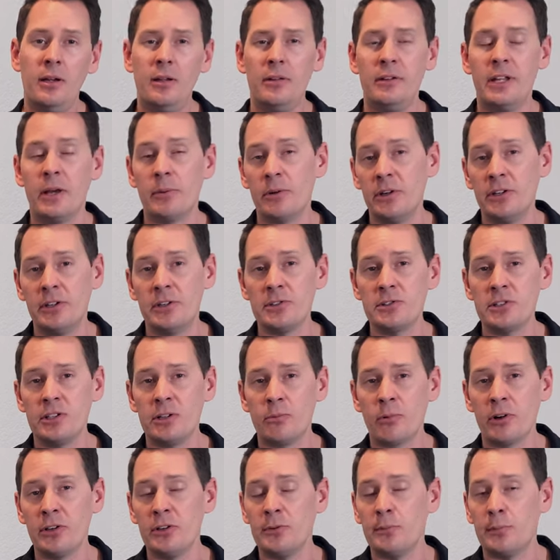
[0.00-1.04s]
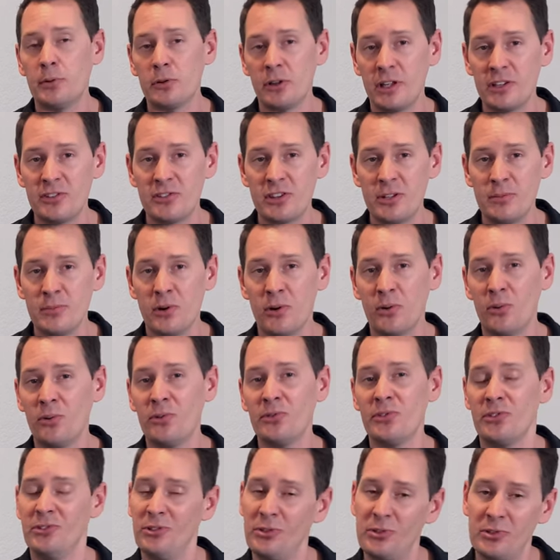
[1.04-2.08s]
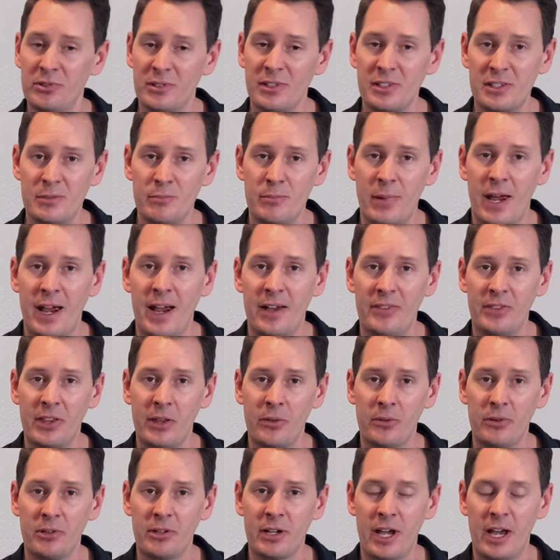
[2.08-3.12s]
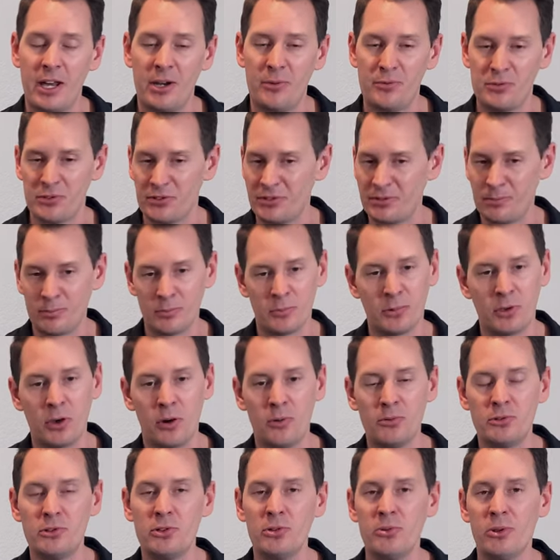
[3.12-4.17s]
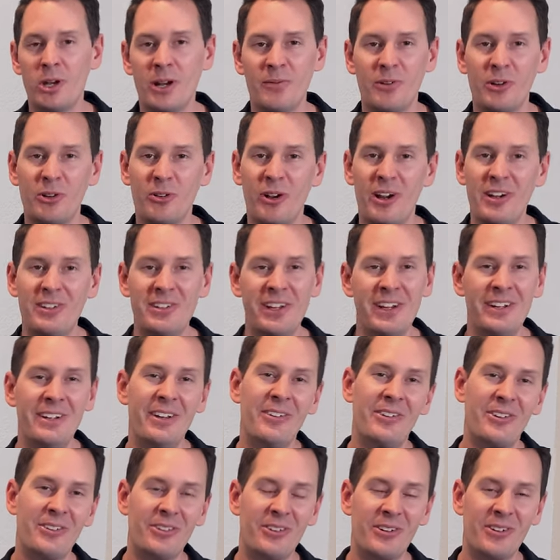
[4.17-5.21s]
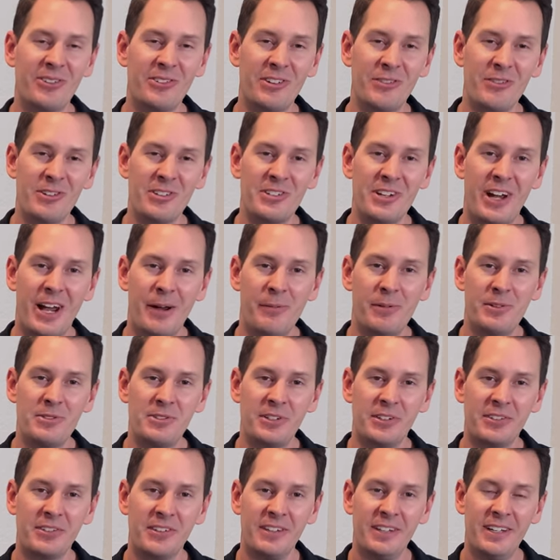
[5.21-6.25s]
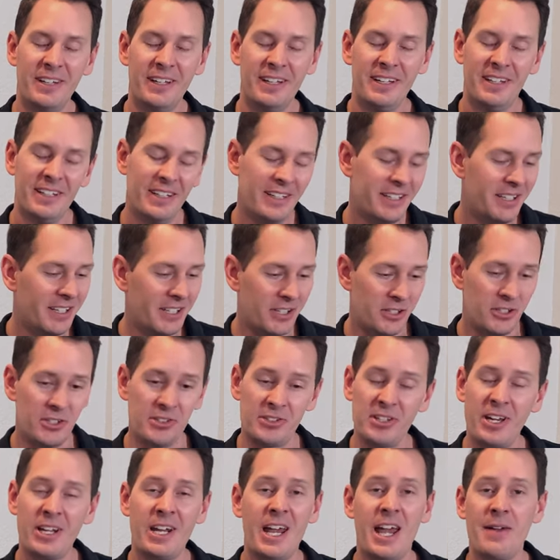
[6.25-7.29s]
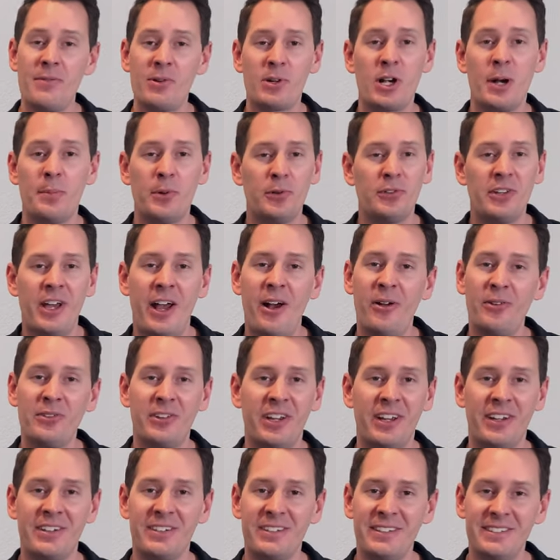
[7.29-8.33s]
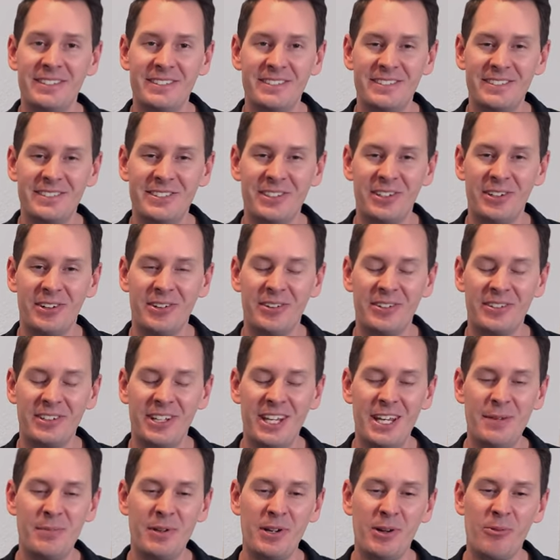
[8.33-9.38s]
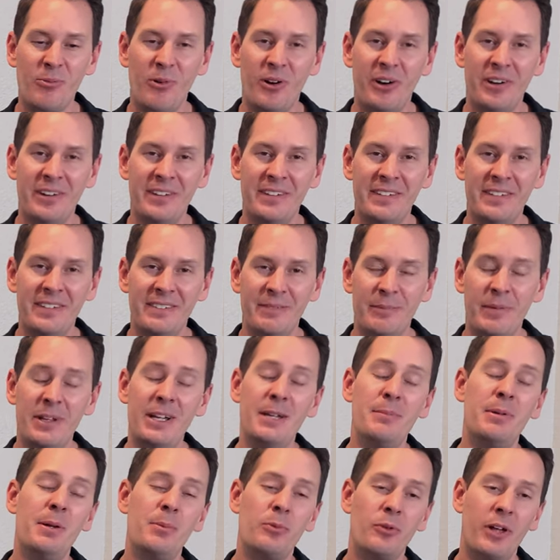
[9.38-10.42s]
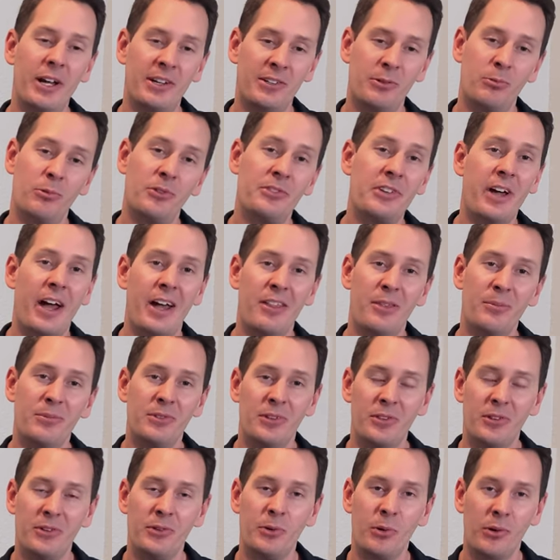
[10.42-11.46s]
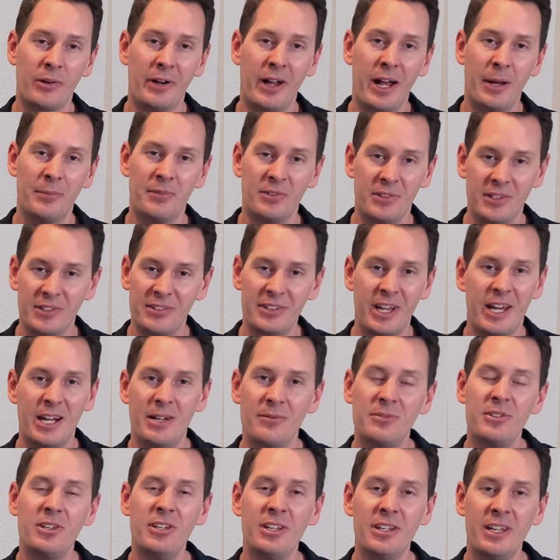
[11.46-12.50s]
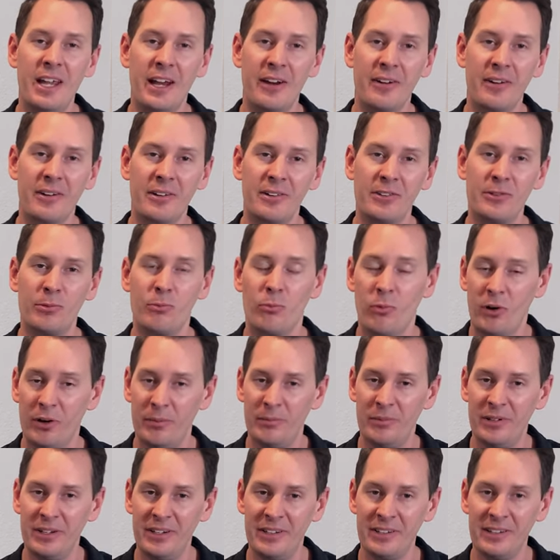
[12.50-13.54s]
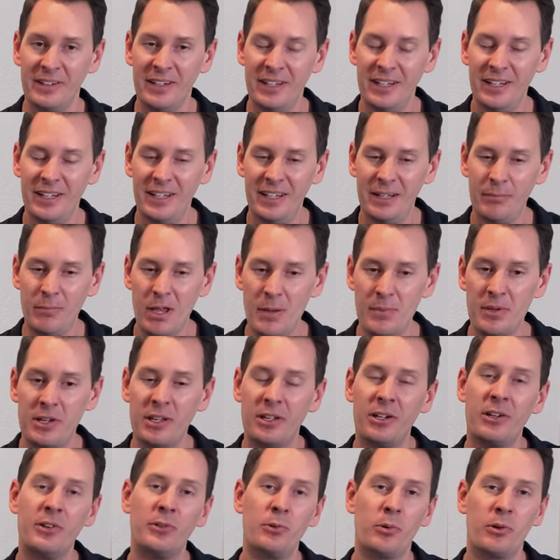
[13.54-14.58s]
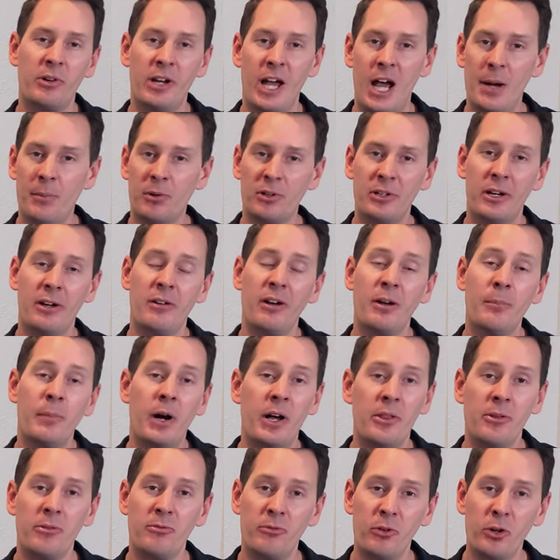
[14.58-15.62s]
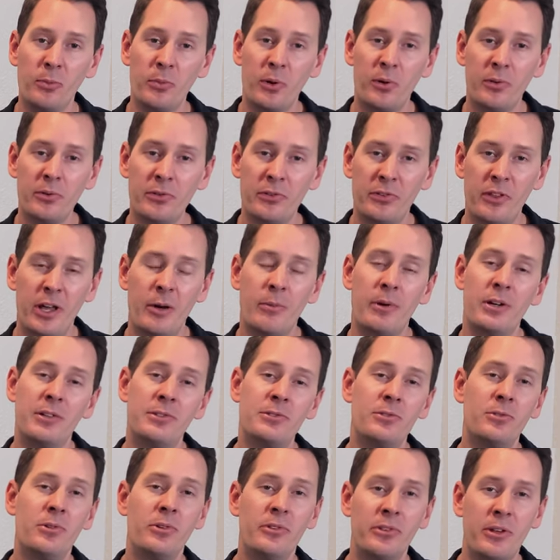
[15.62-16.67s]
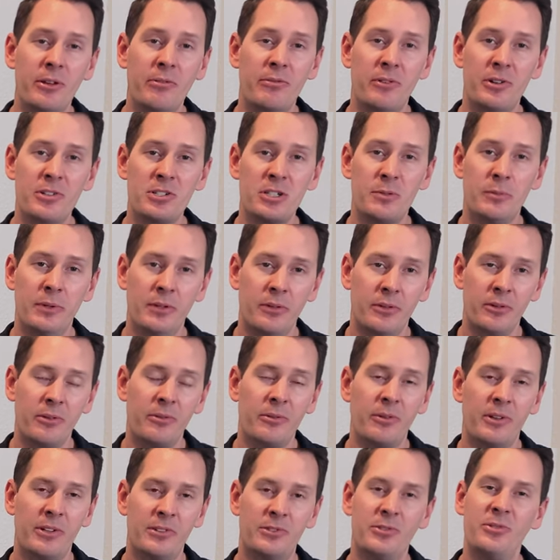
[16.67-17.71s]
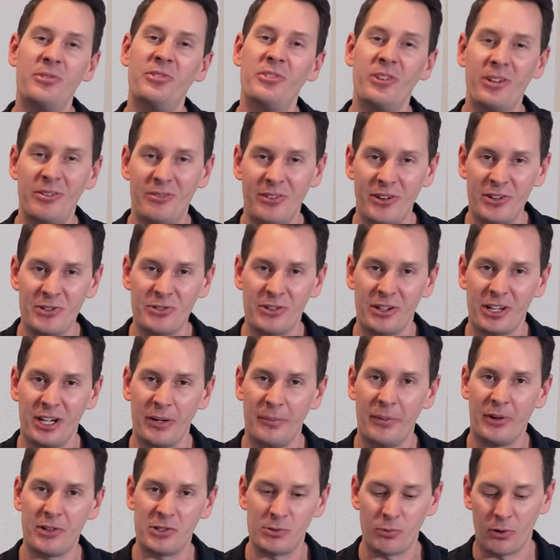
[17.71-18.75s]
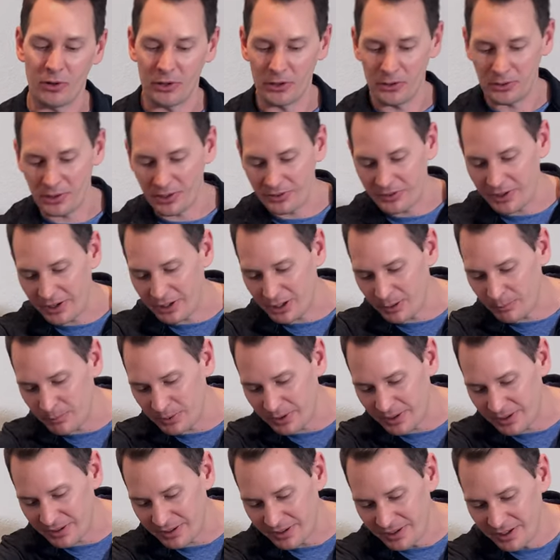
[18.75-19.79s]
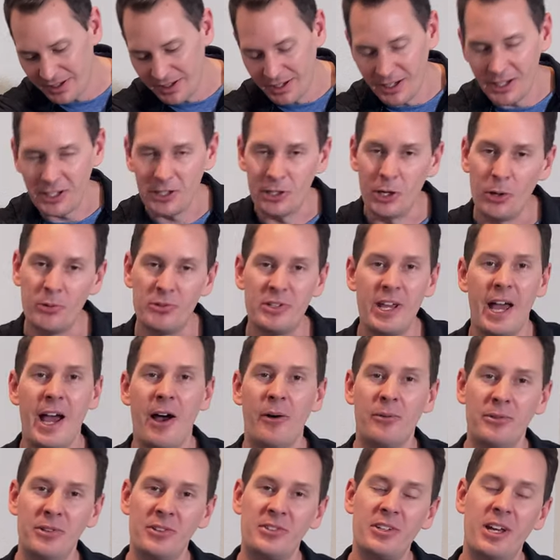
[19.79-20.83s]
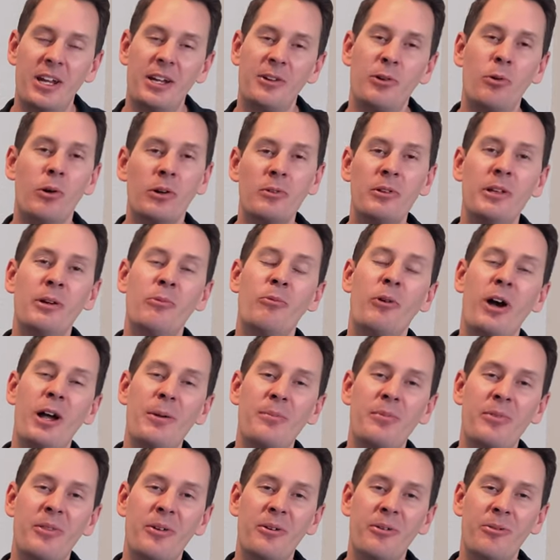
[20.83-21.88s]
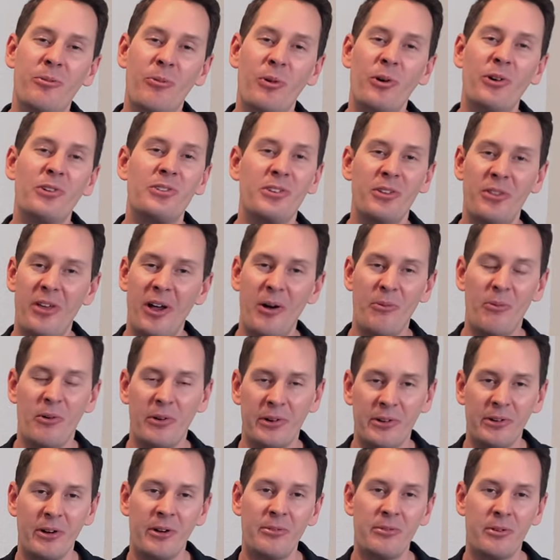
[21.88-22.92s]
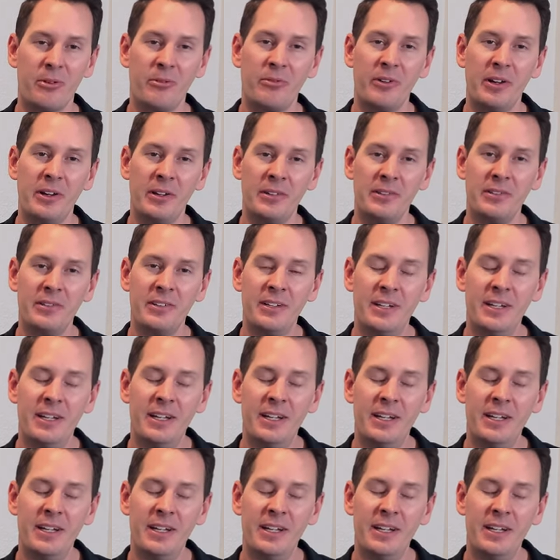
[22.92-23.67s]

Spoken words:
Now, in addition to where you place the bowls and using this mat, the other kind of just go-to that every Great Dane owner learns over time is just, you just got to have a couple towels handy. So keeping one, many people actually will tie them to the doorknobs in these kind of key areas, one being maybe in a doorknob or an area by the food bowl. So that way, as soon as they finish a meal, or as soon as they finish drinking a bunch of water, you can take a big, you know, towel and just kind of quickly wipe the worst of that water off their face.